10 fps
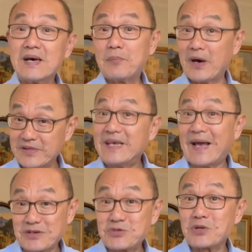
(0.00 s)
about
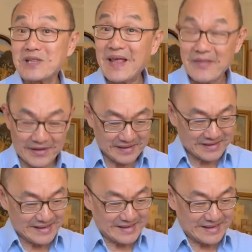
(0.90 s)
the actual leather
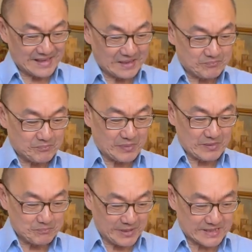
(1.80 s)

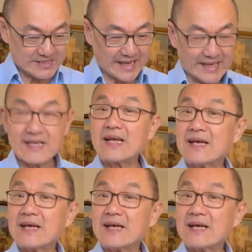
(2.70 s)
being pit tanned.